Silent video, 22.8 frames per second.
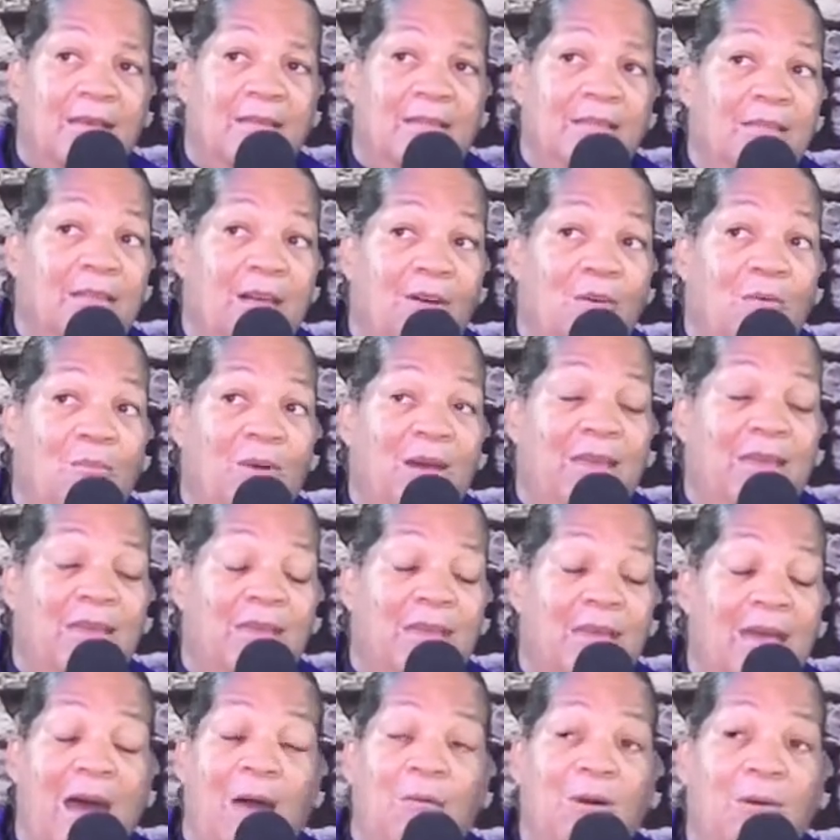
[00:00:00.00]
No
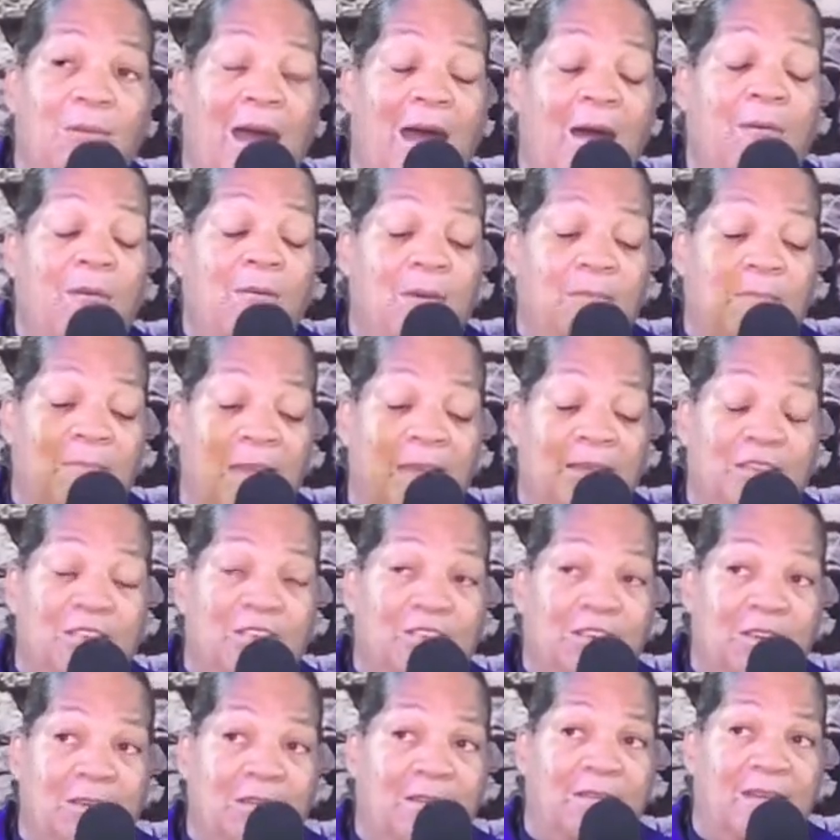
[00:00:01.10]
way. I would, I would make
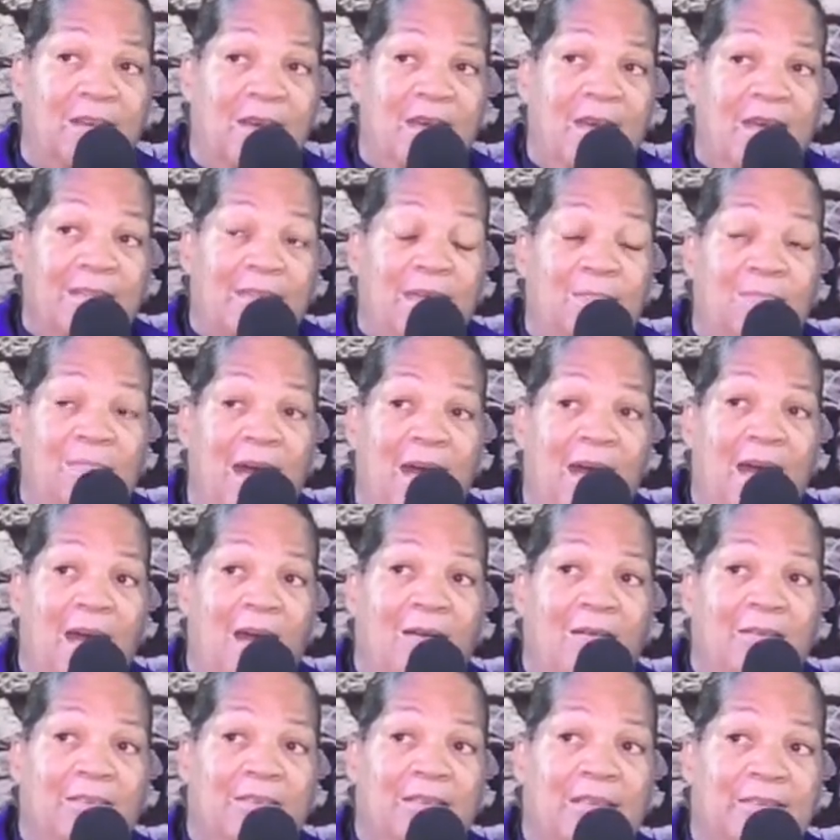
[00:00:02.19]
sure that my
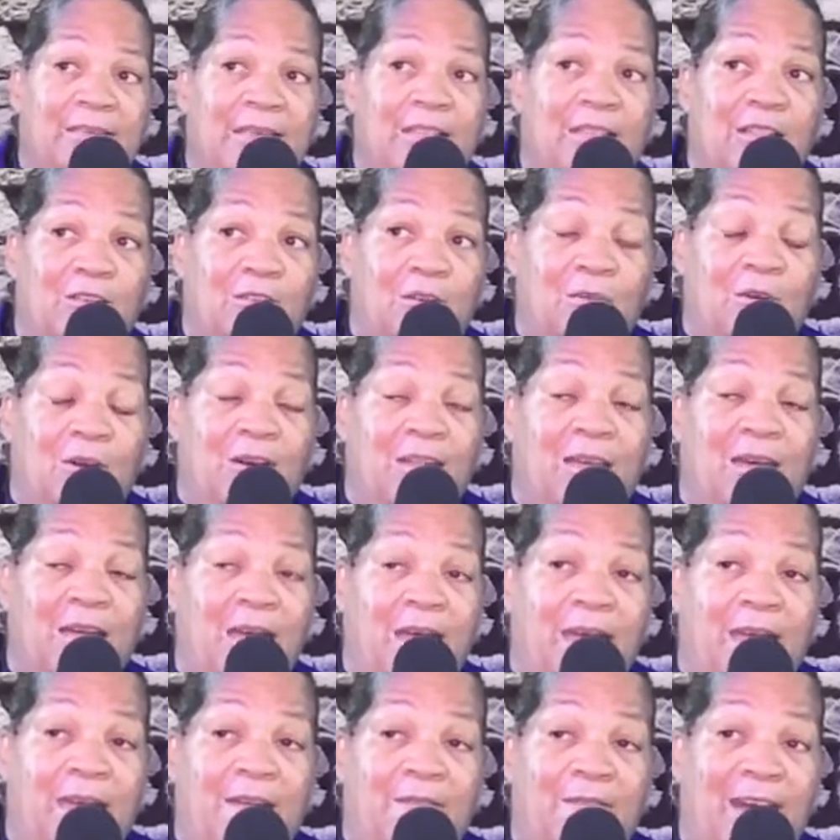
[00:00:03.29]
house is in order.
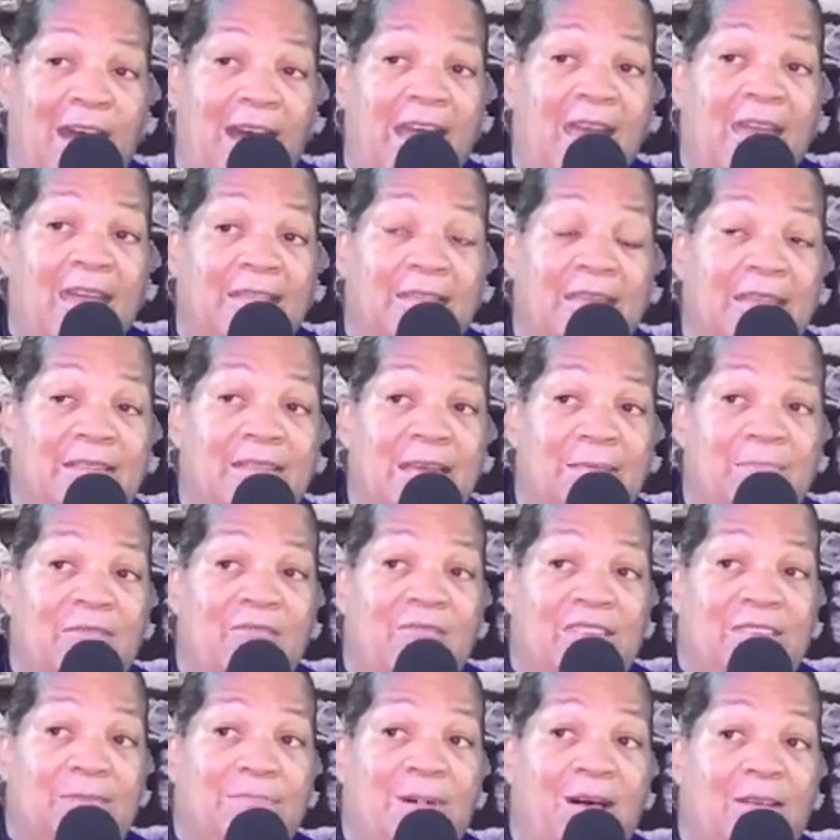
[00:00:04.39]
If I had that type of
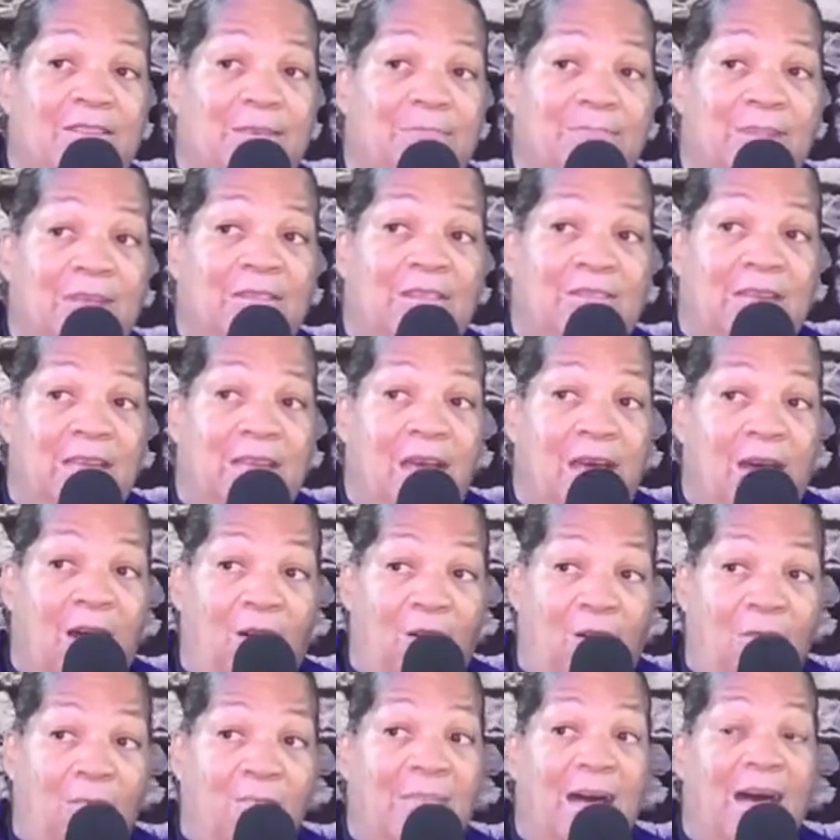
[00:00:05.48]
responsibility
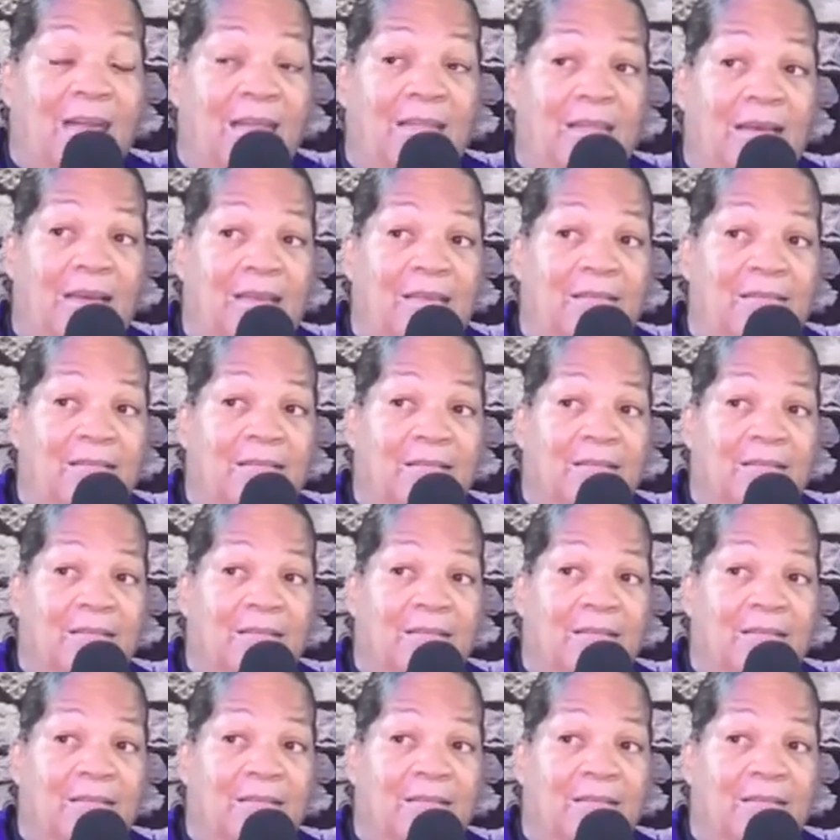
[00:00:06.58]
on my life,